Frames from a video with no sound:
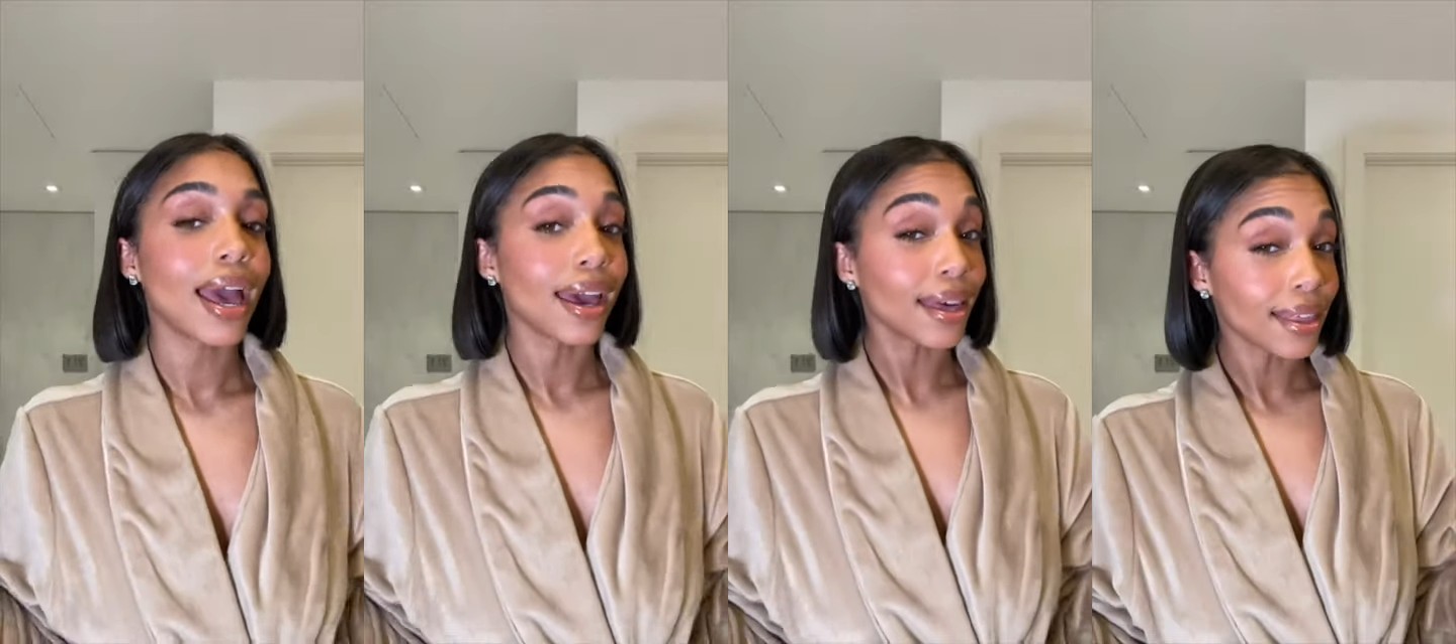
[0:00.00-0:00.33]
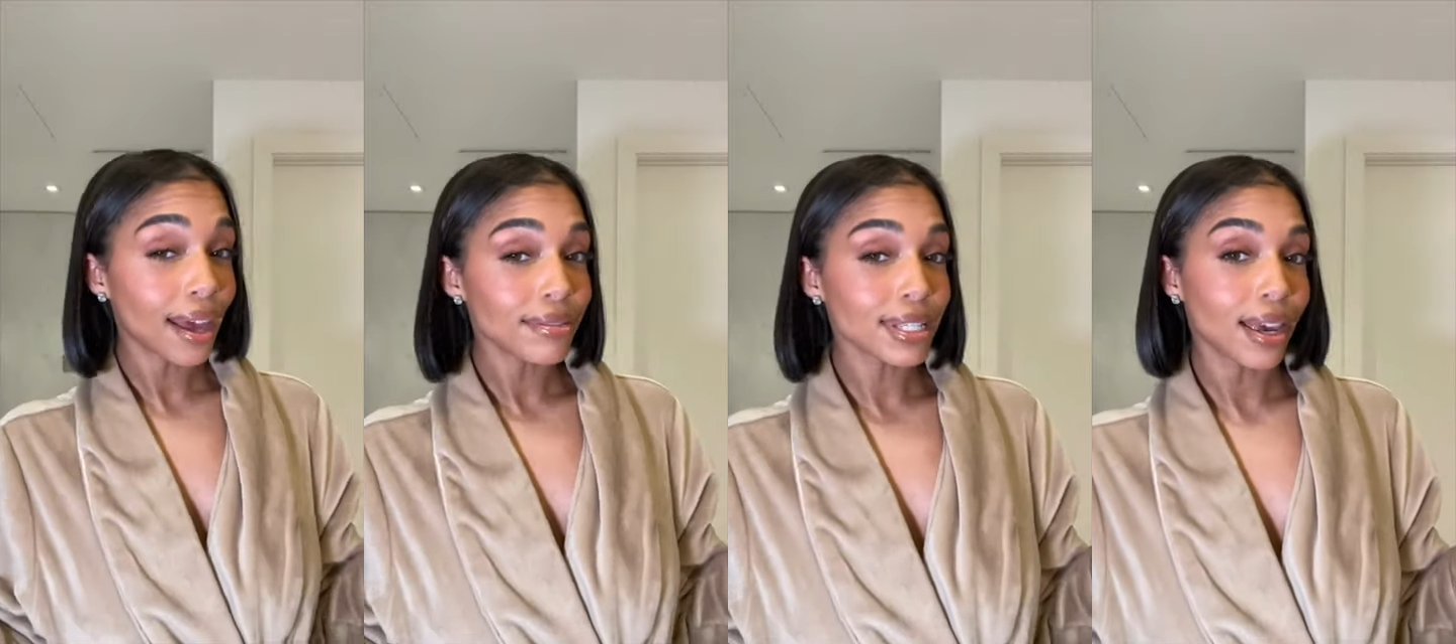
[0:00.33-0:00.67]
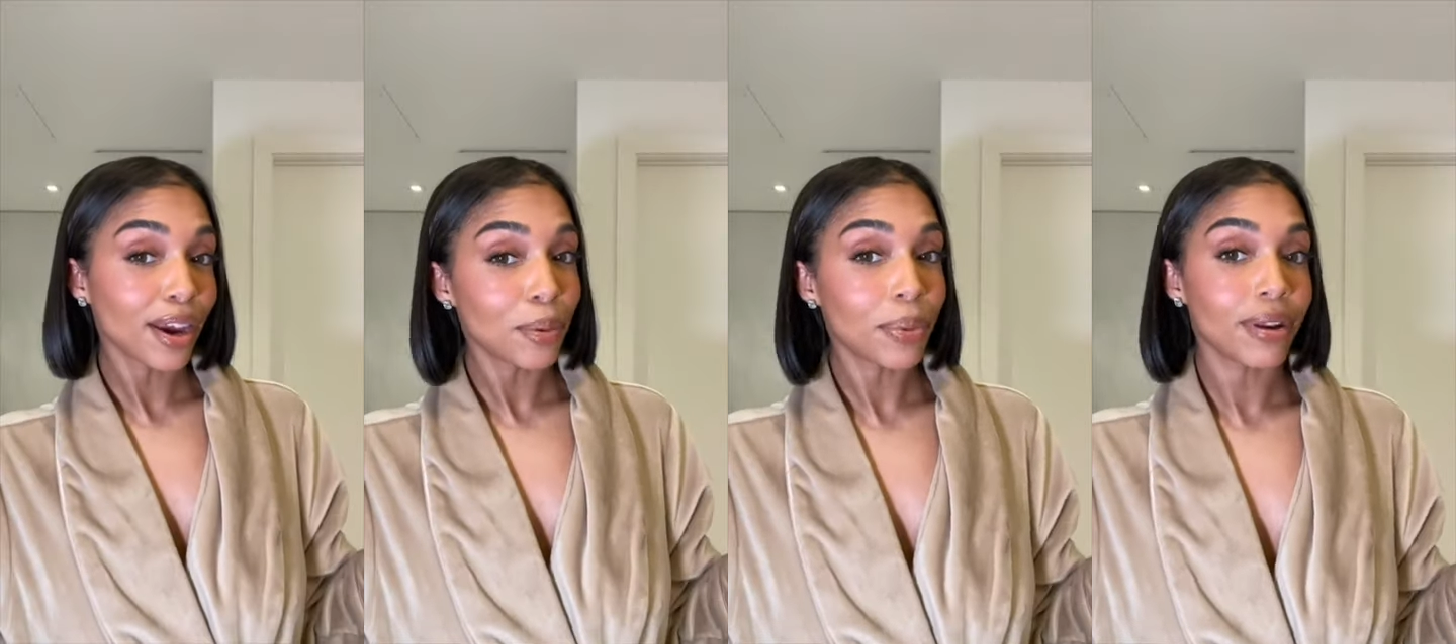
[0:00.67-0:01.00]
and they have
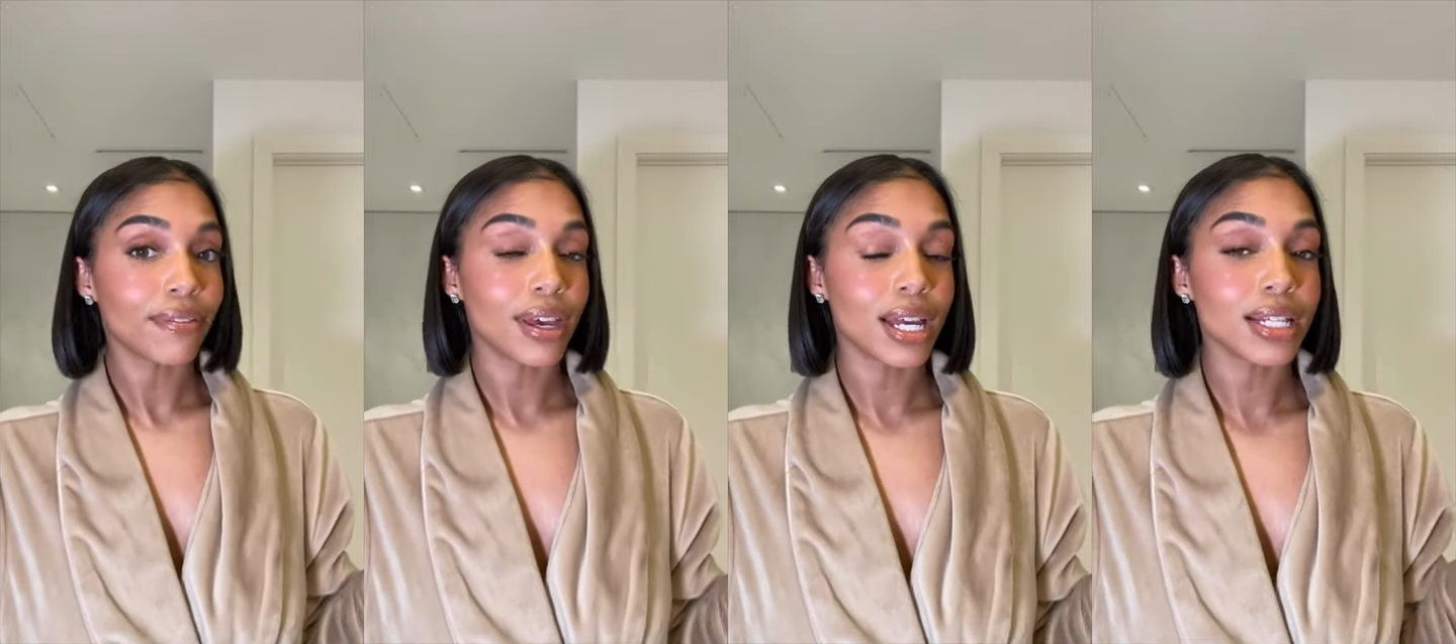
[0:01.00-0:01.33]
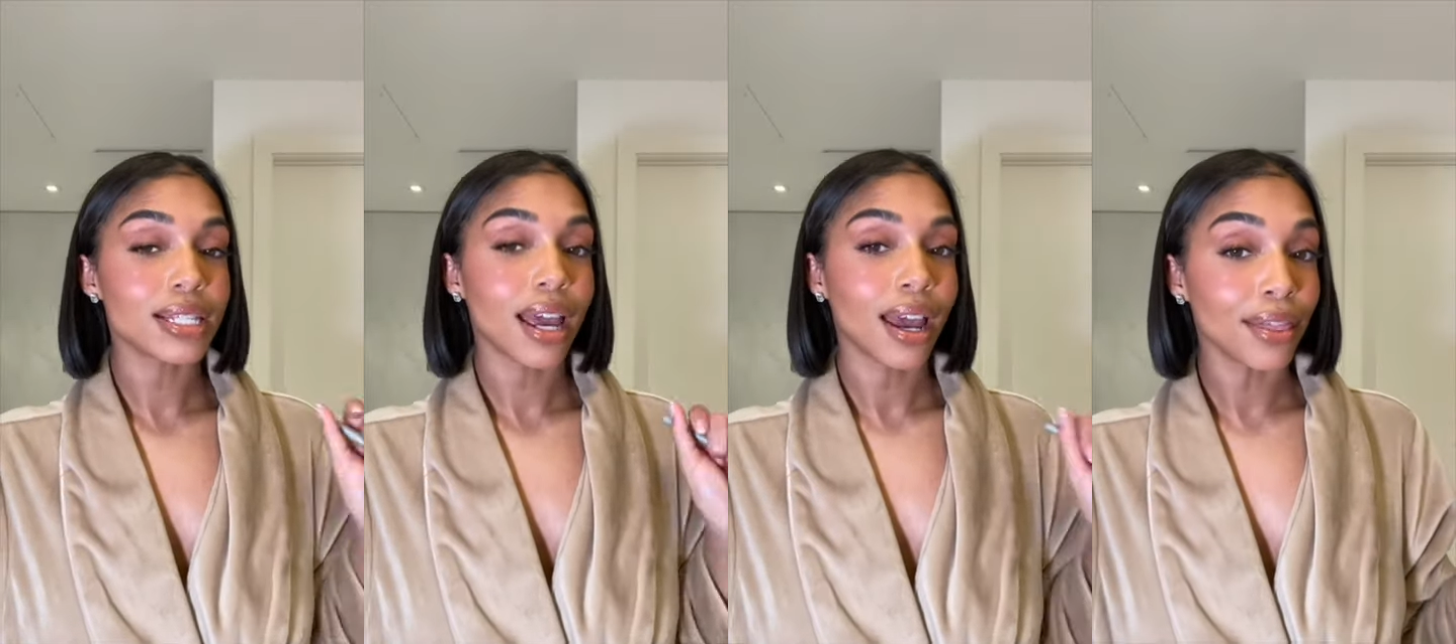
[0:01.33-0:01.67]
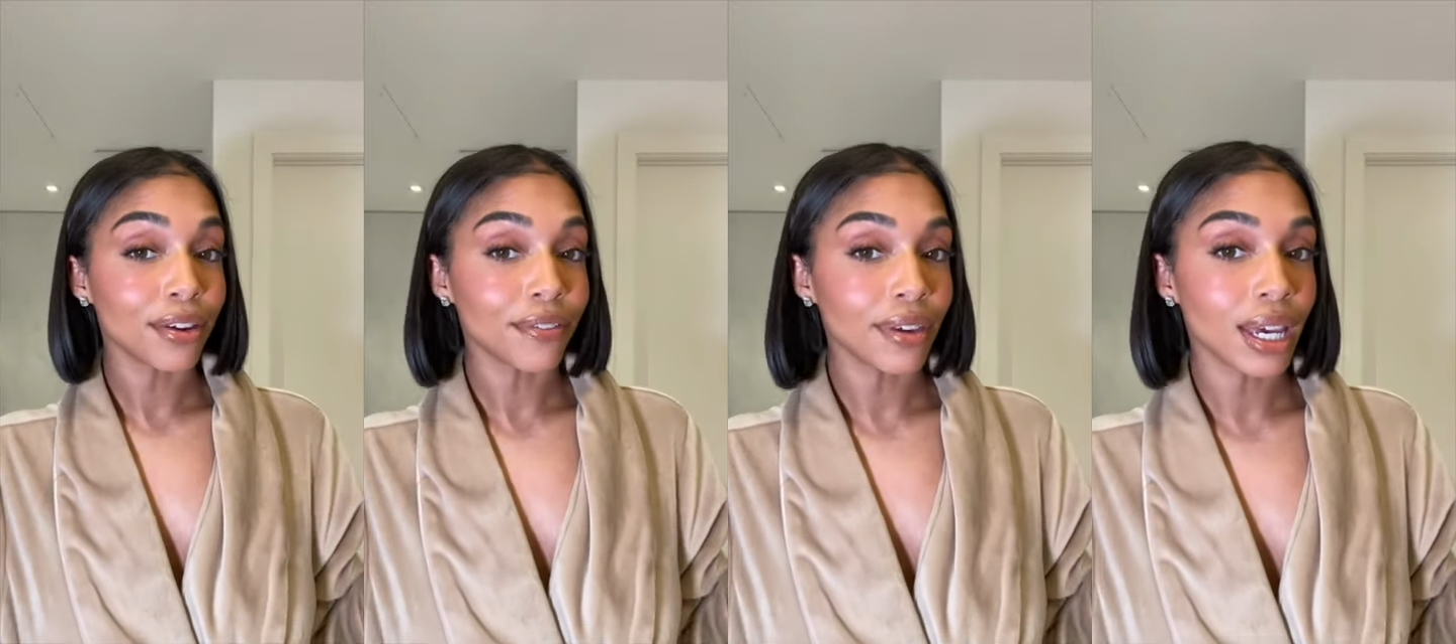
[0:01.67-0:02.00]
skincare benefits and
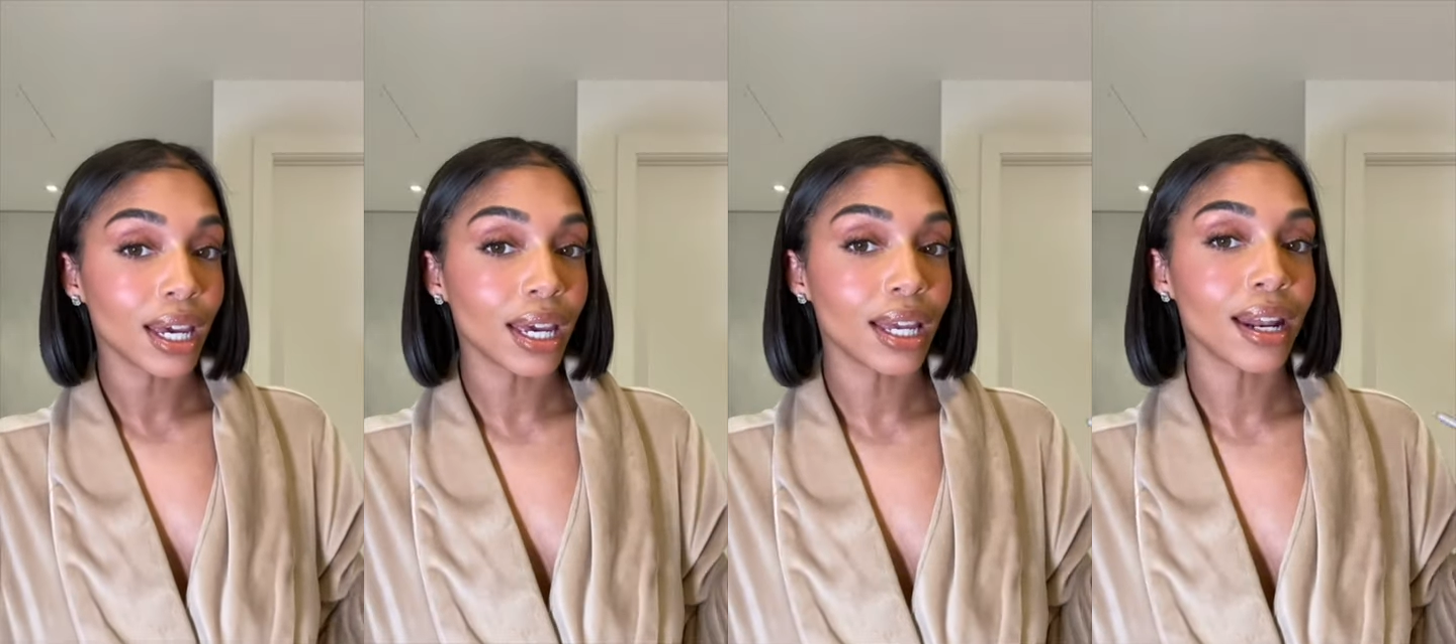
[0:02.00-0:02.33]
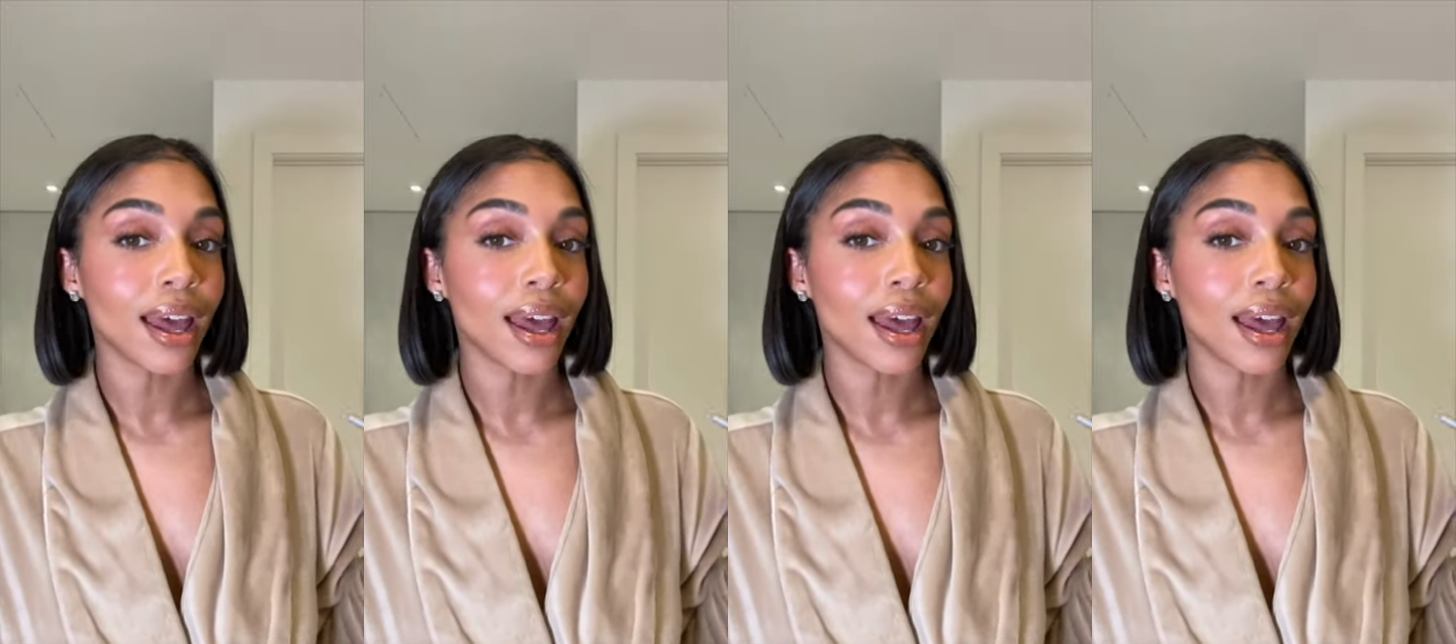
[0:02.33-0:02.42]
they're vegan